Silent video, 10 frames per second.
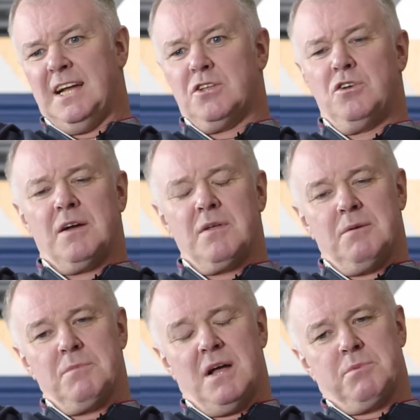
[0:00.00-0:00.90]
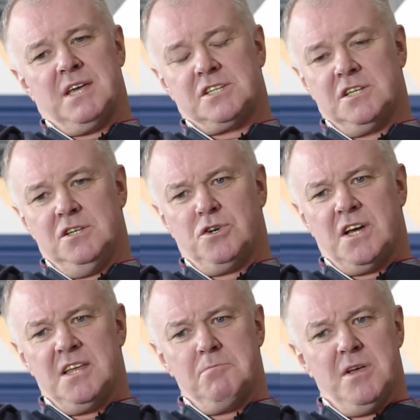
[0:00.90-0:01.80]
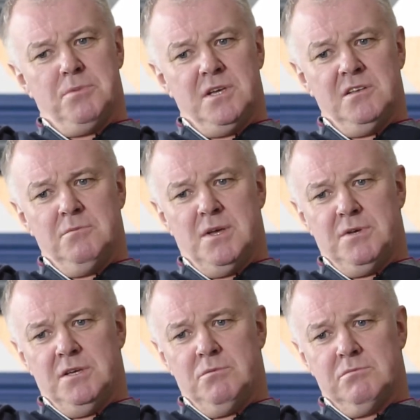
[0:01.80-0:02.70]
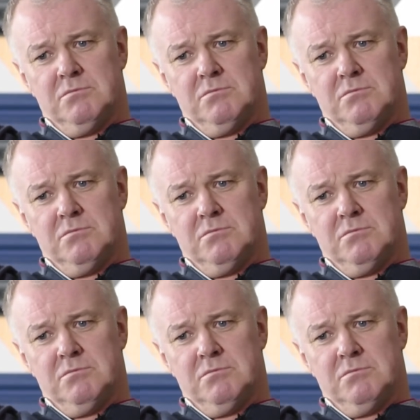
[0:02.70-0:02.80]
don't know. I'm guessing, looking at it, maybe